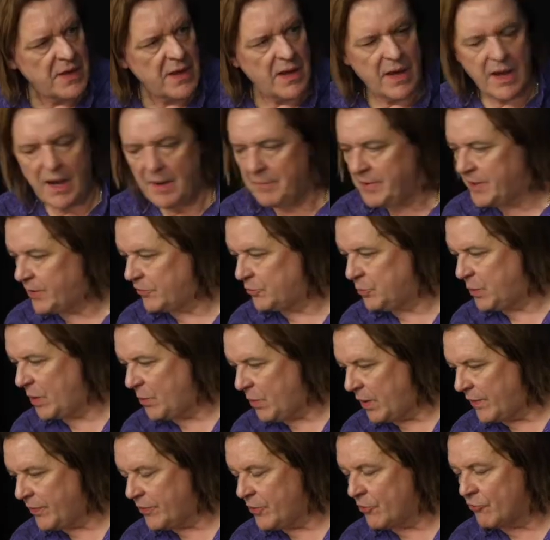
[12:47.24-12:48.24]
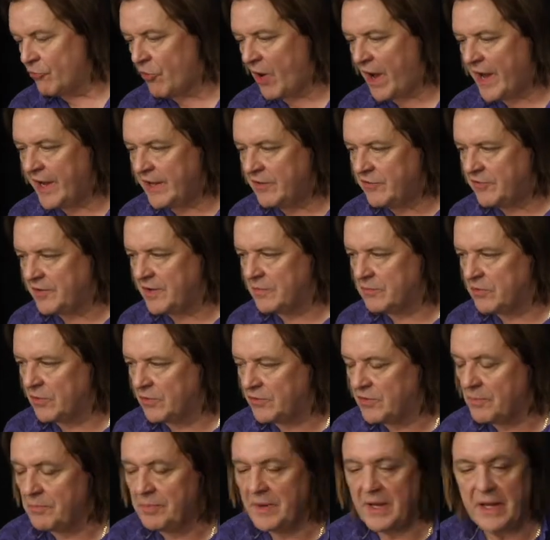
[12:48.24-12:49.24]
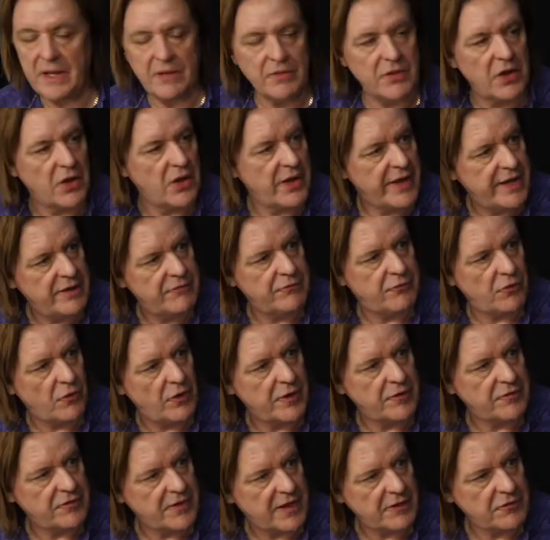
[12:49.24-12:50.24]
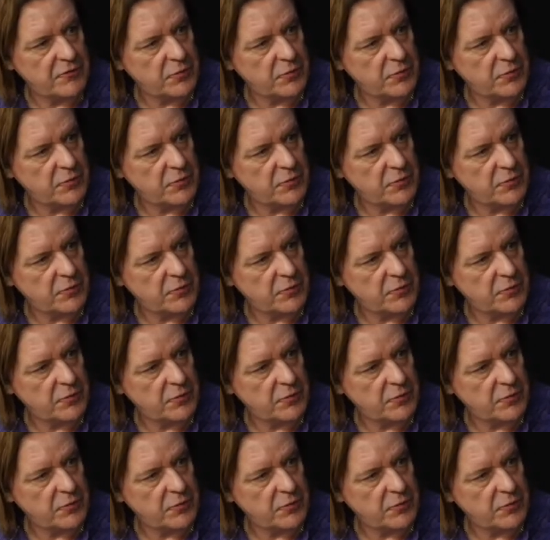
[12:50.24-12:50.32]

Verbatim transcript: uh, because we want the ride cymbal to be the lead voice. That's